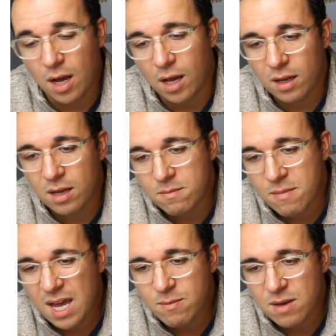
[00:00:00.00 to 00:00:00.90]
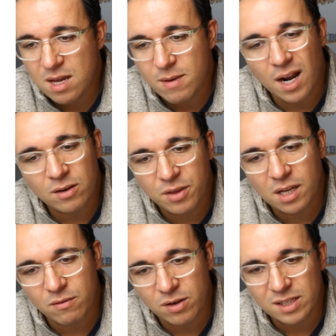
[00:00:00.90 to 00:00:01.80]
Uh, it may be, but I don't think
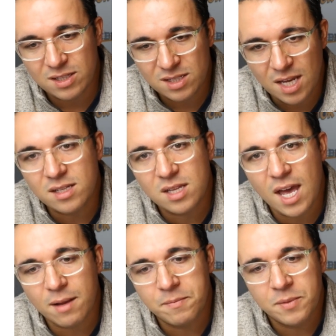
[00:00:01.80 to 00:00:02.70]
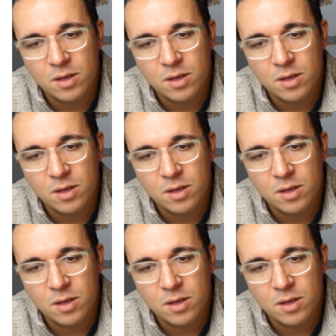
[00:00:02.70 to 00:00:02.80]
it really says that.